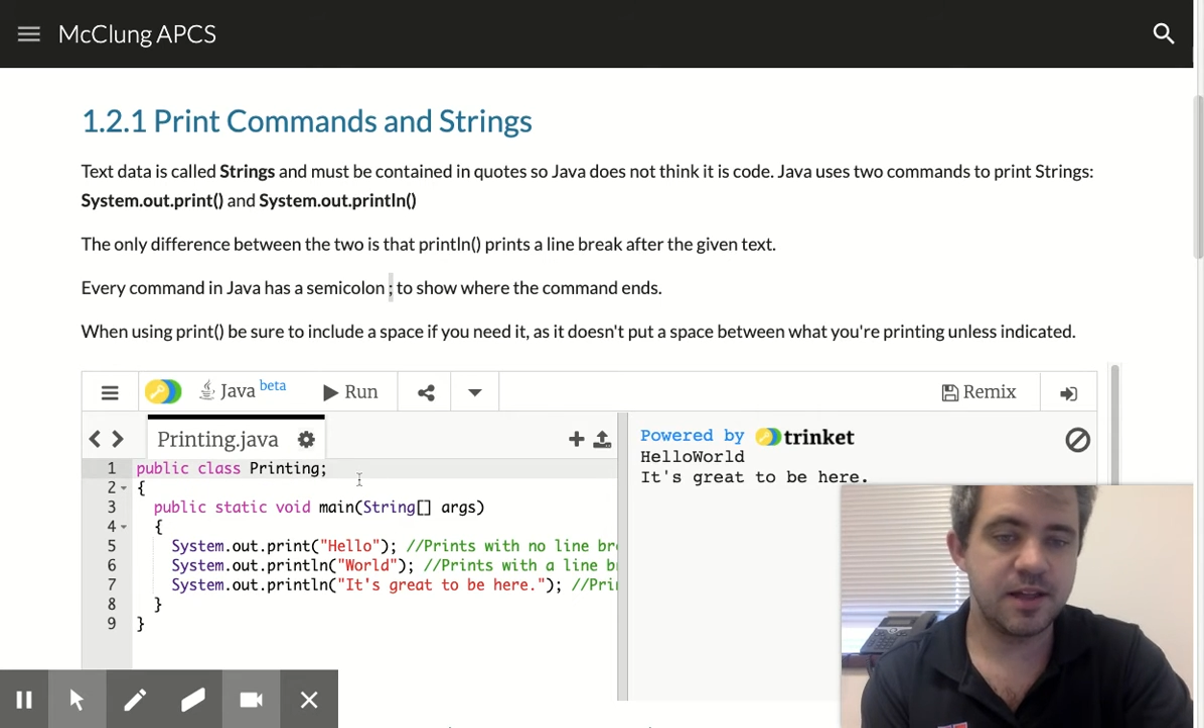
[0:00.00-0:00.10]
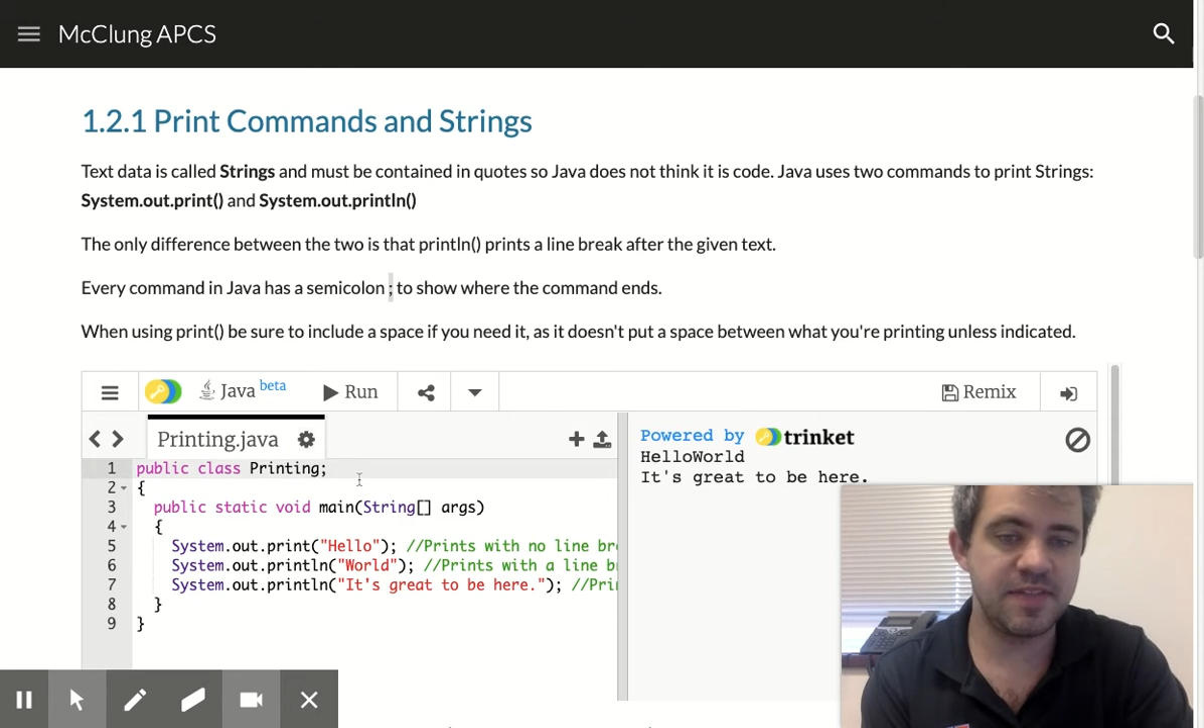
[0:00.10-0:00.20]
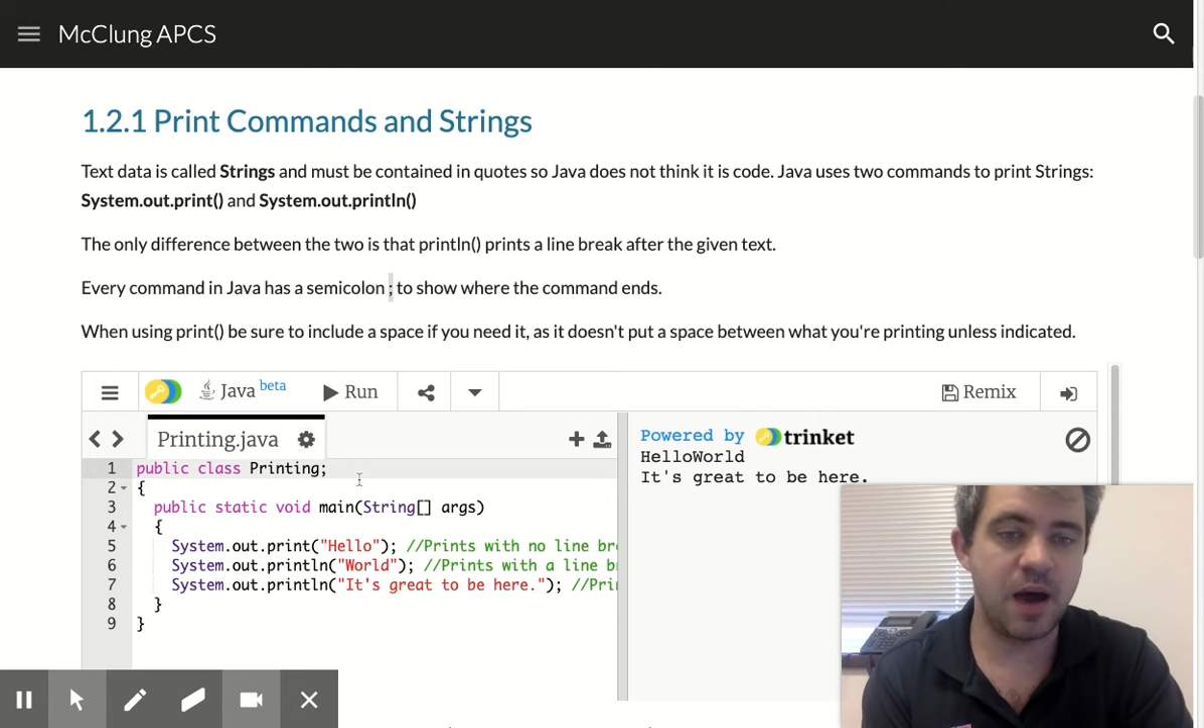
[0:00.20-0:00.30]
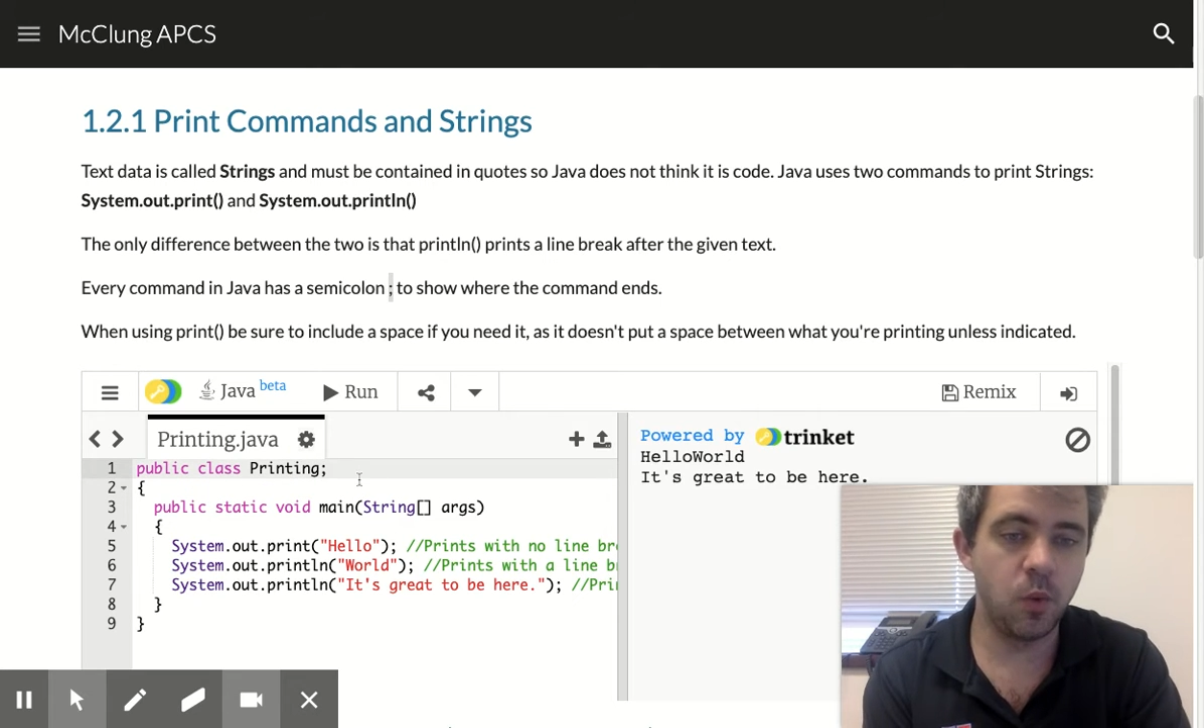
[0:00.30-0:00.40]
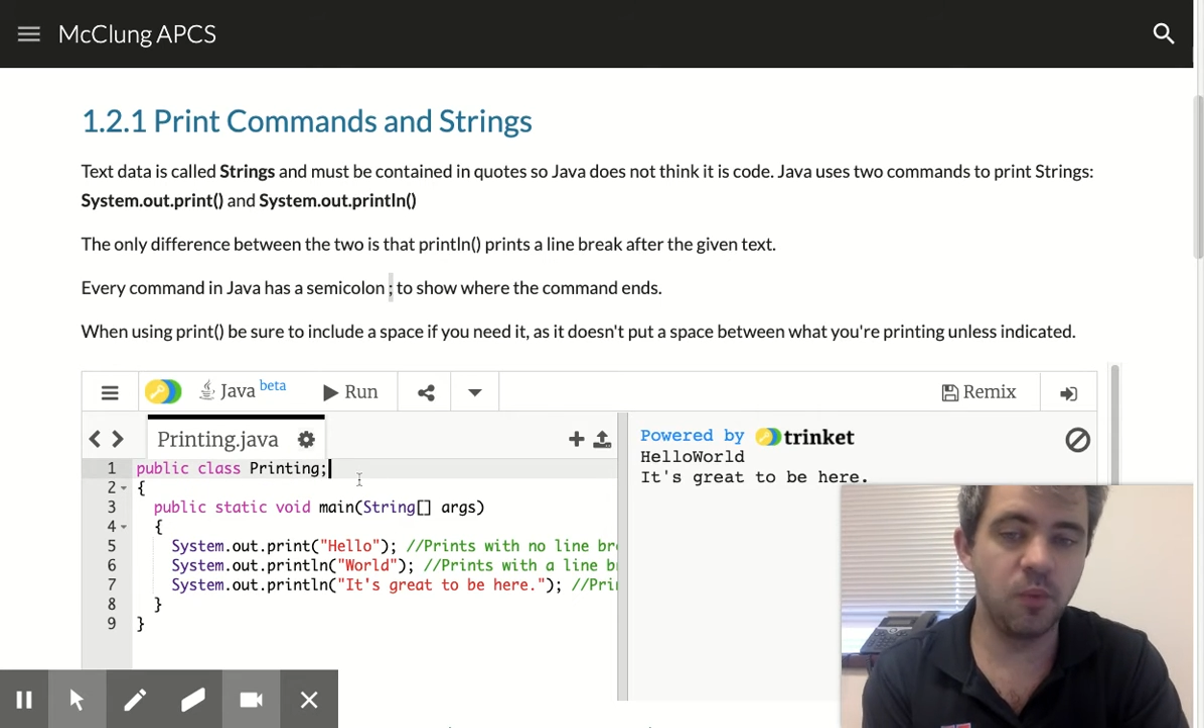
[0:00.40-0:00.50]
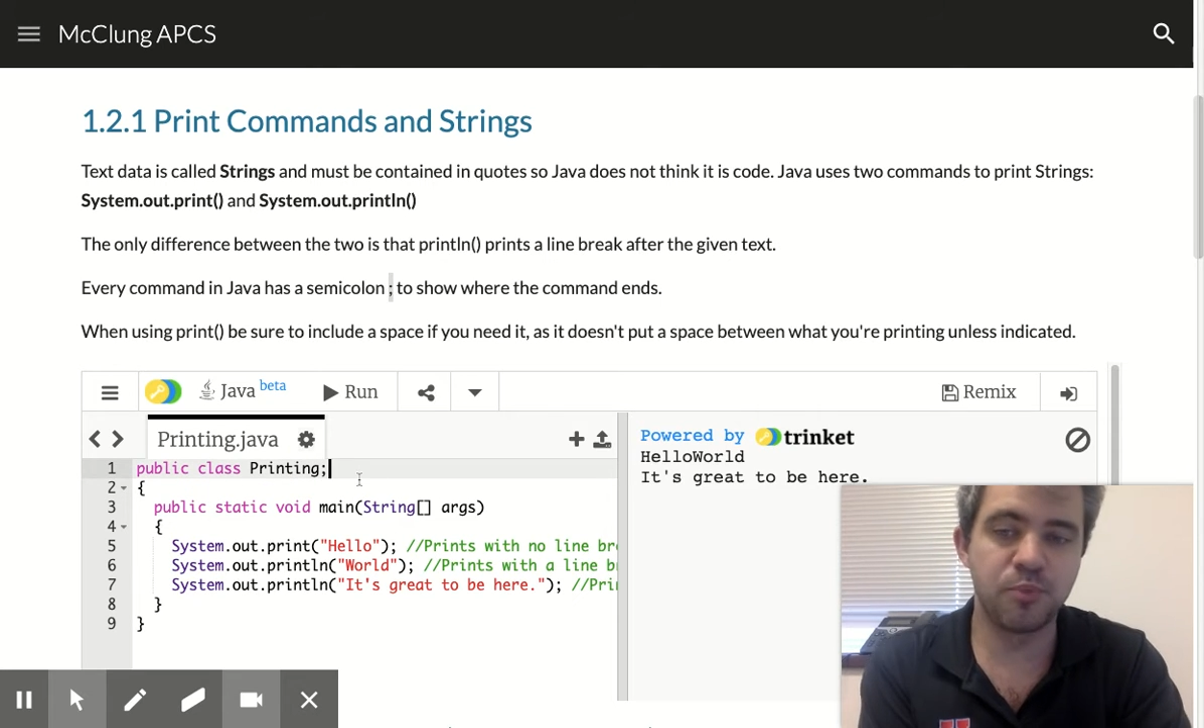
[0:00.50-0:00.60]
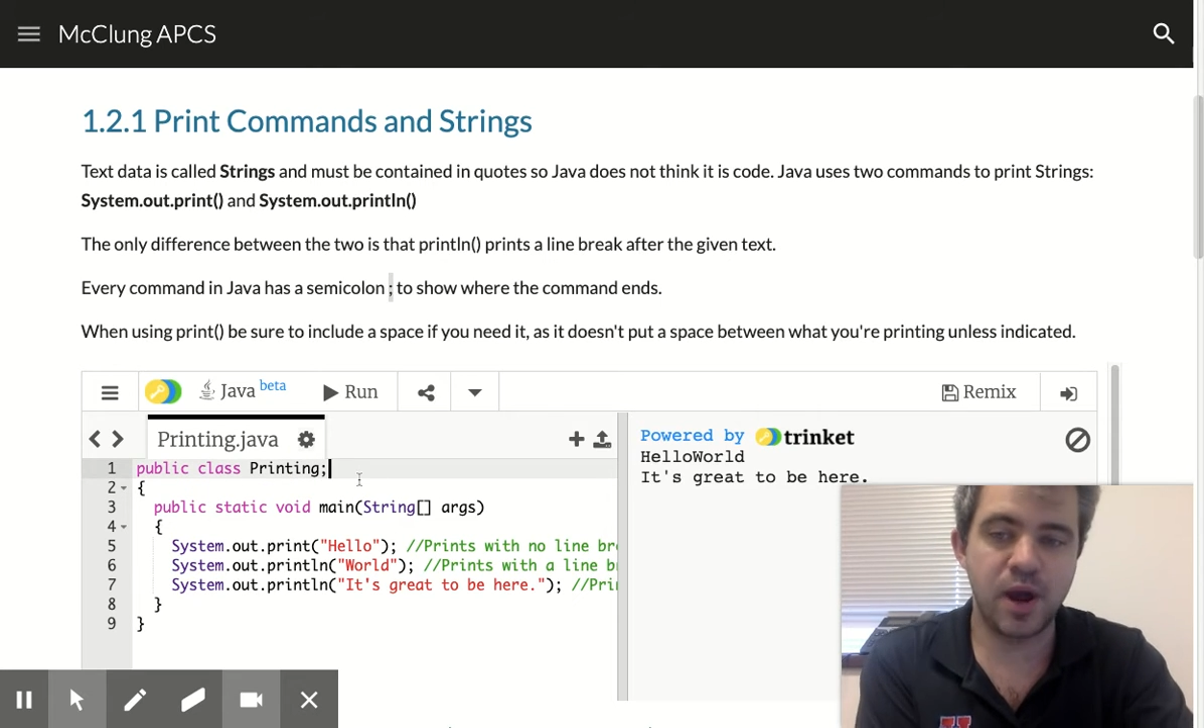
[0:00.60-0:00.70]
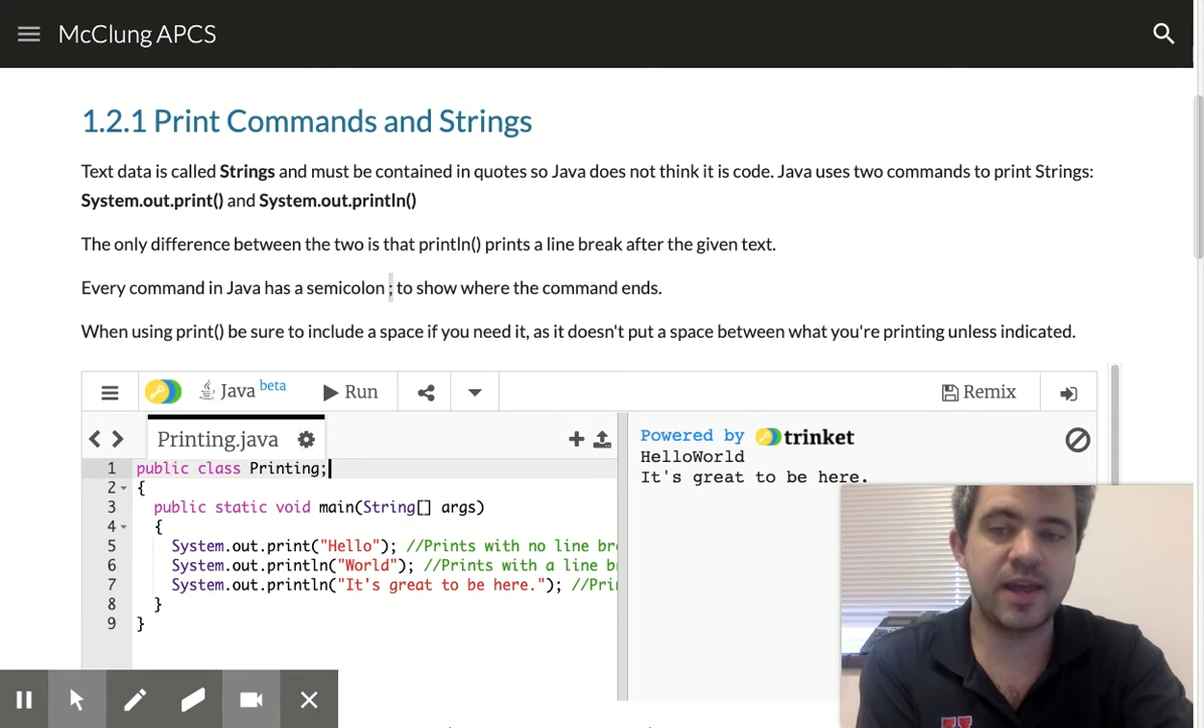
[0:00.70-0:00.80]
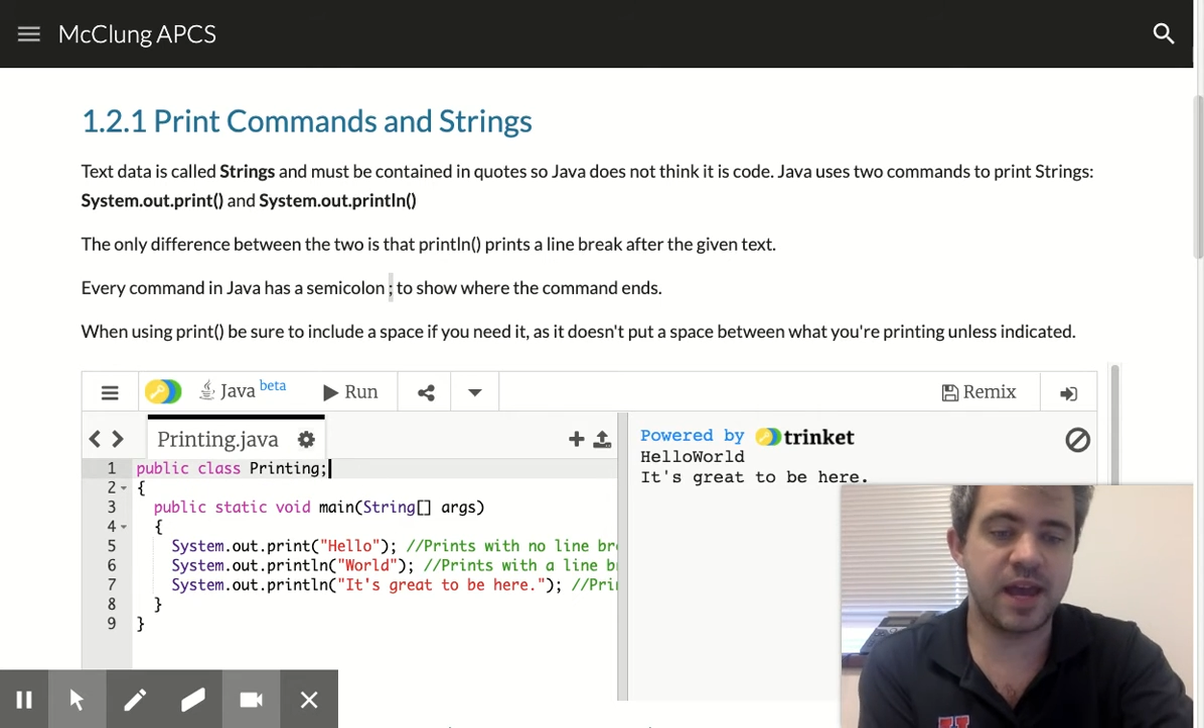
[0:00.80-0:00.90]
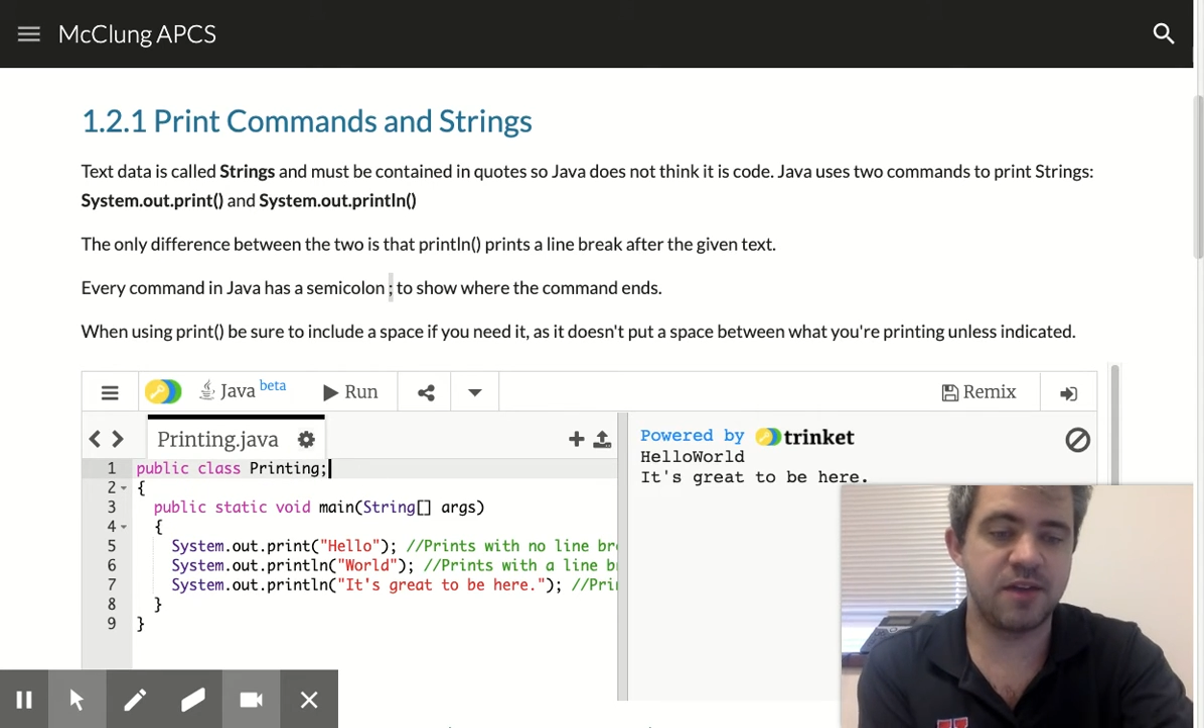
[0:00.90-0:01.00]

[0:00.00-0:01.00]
That will break